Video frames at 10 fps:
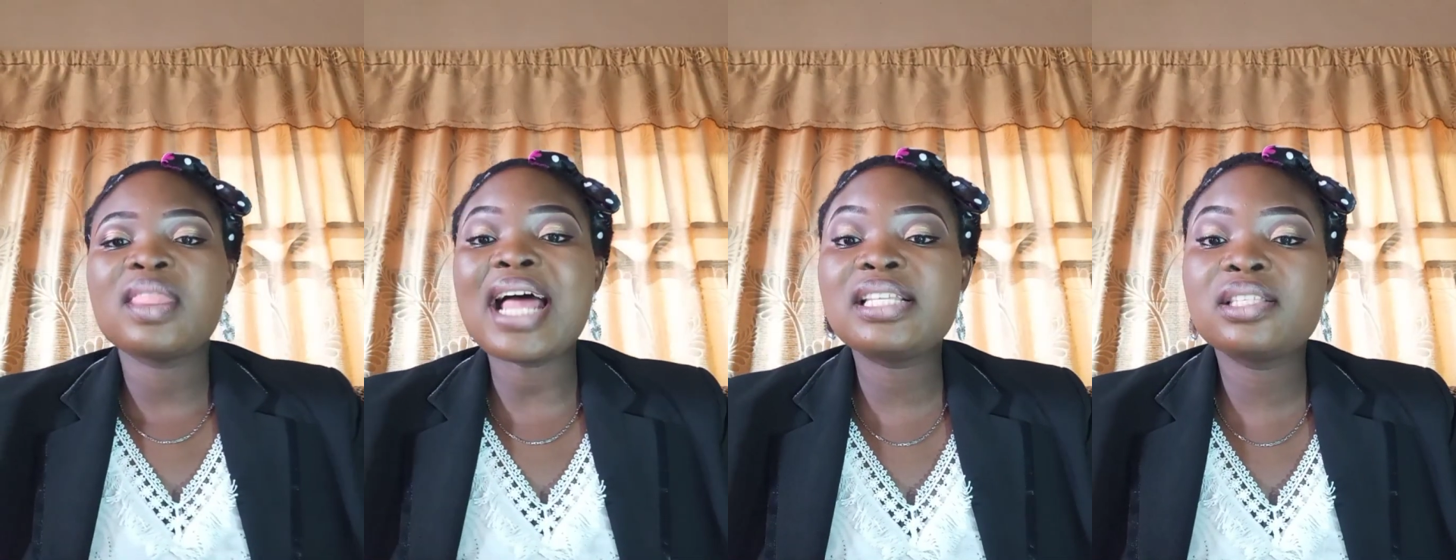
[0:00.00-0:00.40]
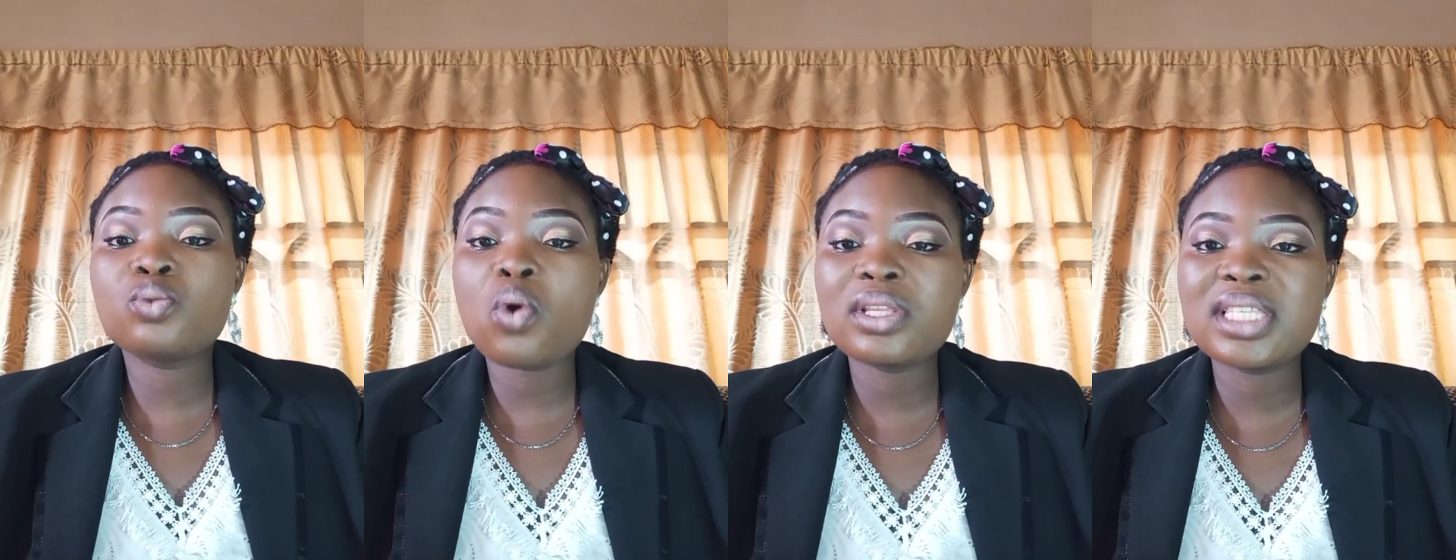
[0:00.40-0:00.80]

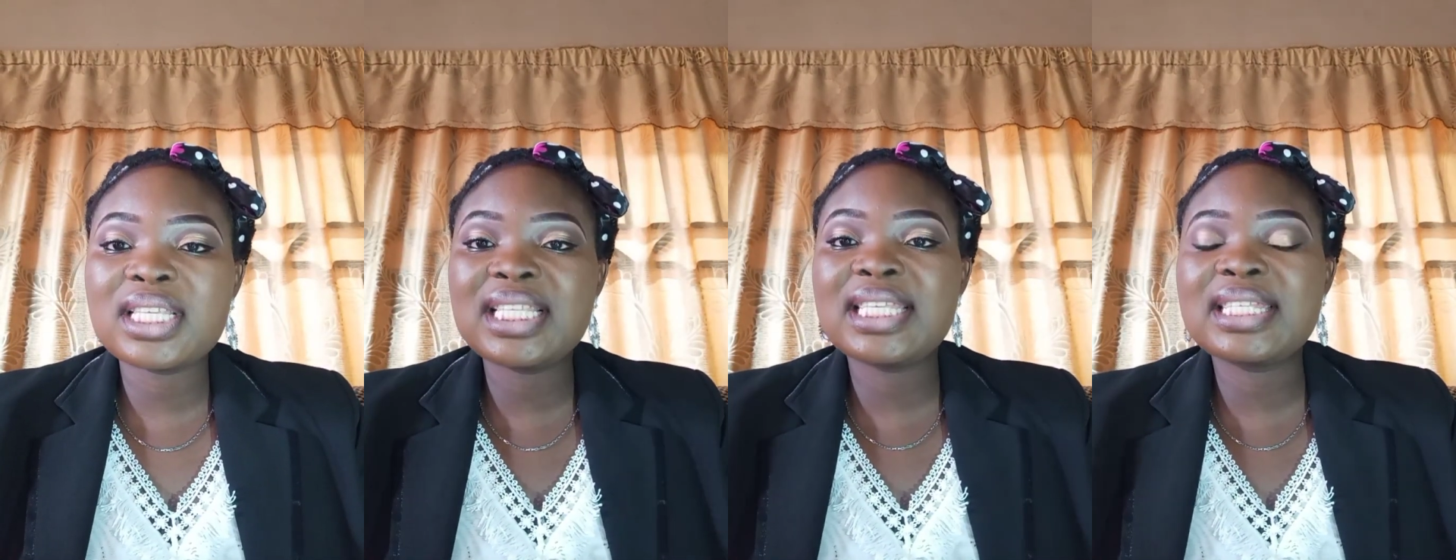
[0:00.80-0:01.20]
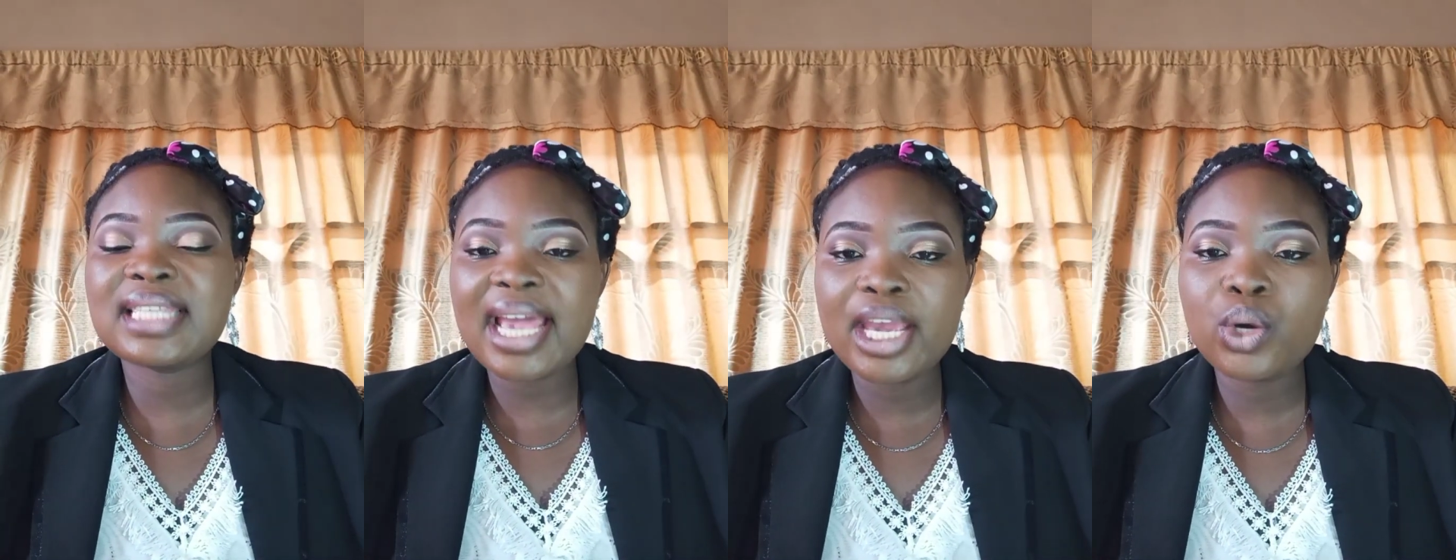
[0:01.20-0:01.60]
That's what the
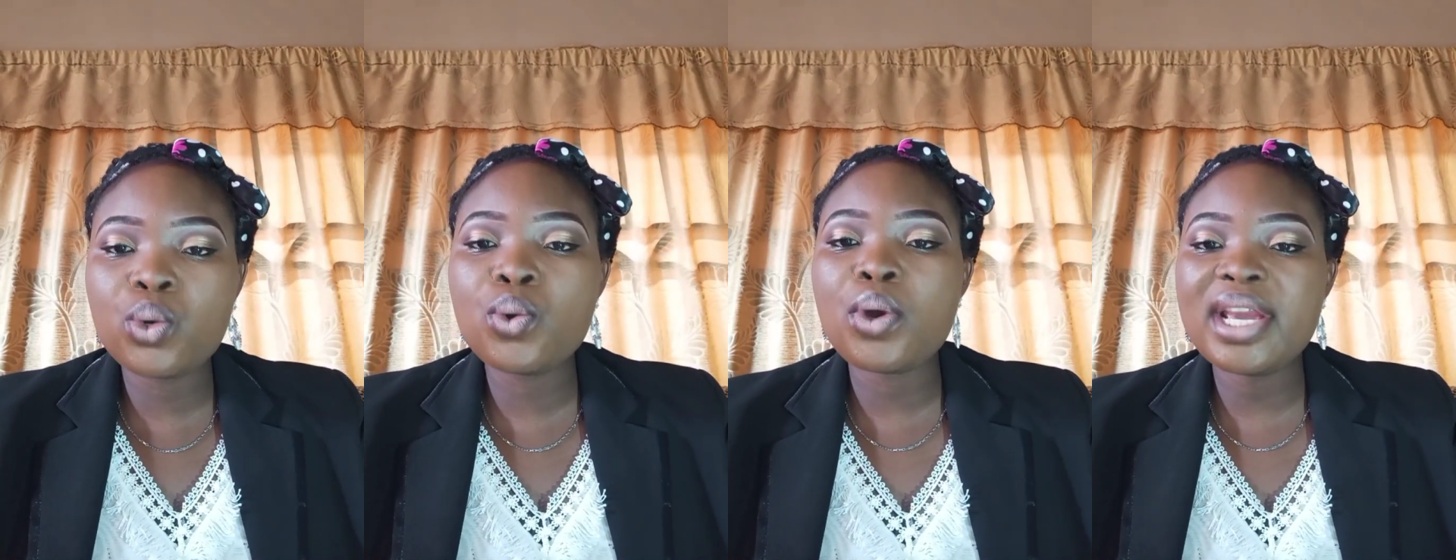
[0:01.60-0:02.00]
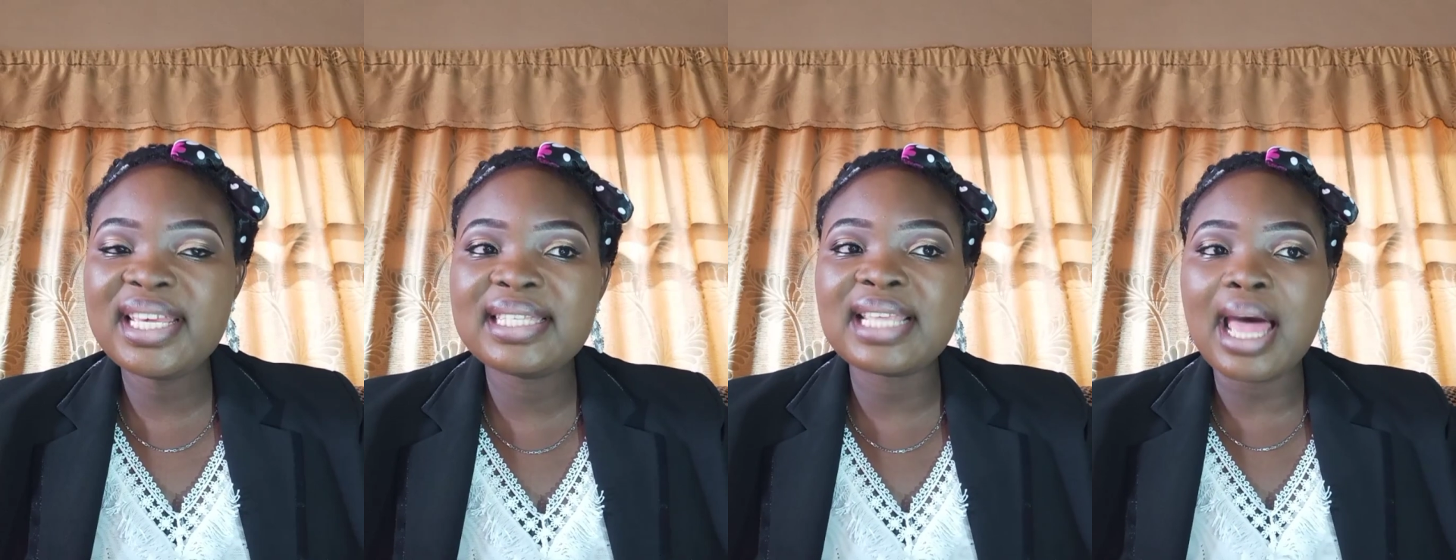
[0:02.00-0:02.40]
cycle
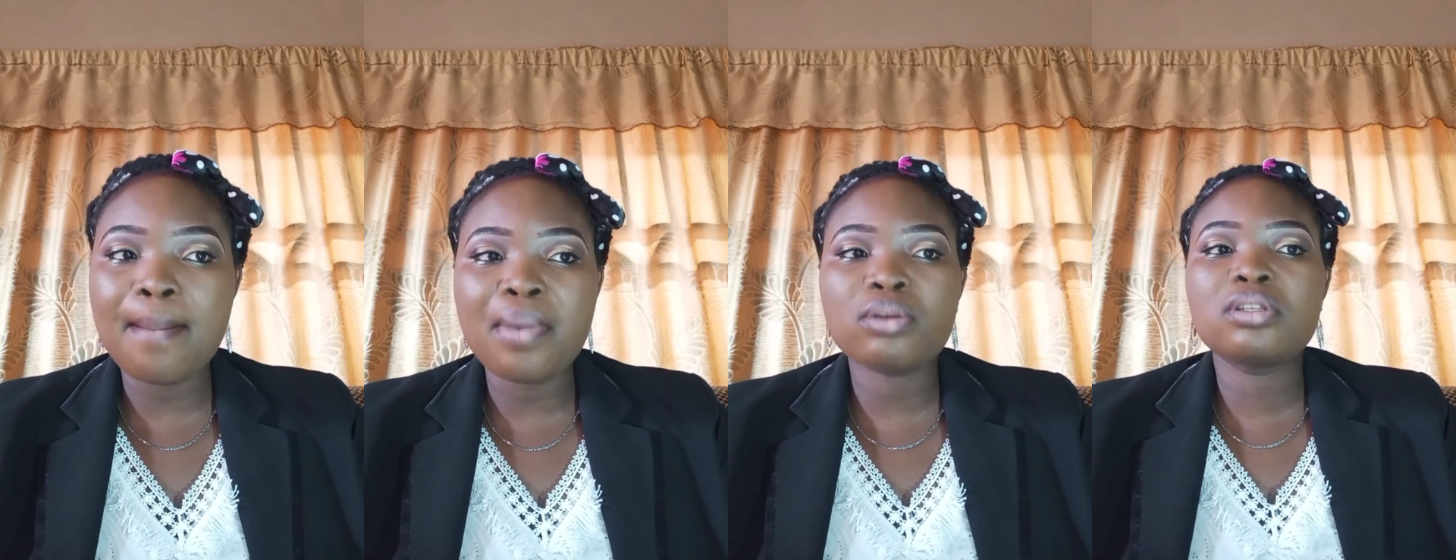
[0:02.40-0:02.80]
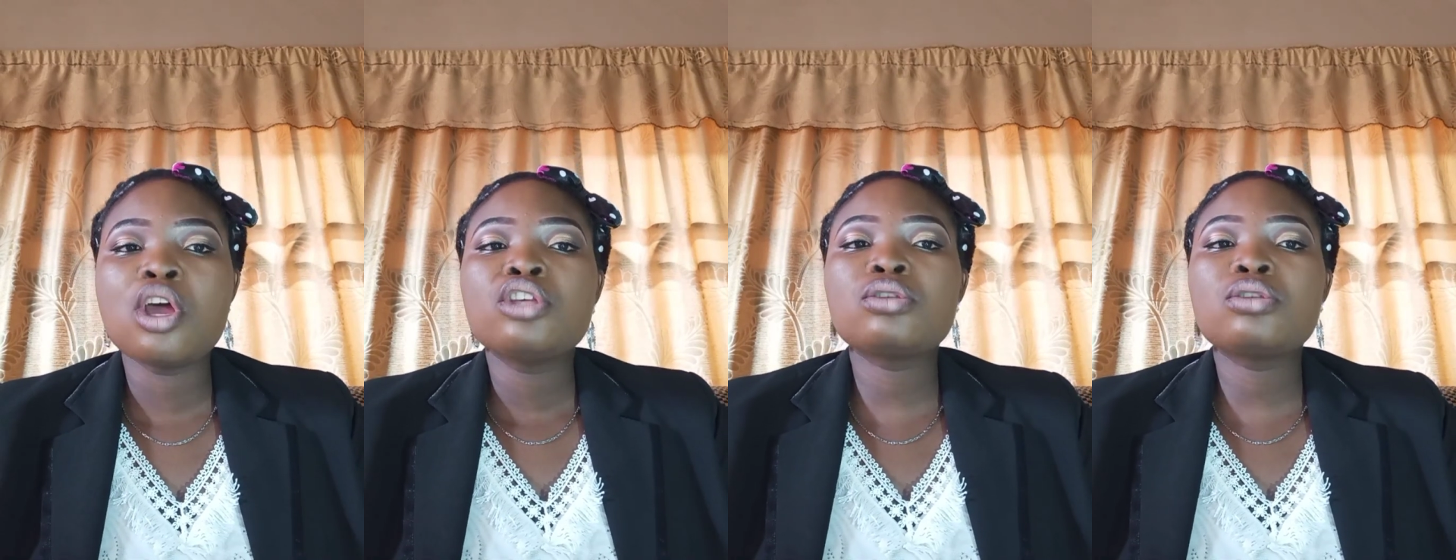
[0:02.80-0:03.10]
is about.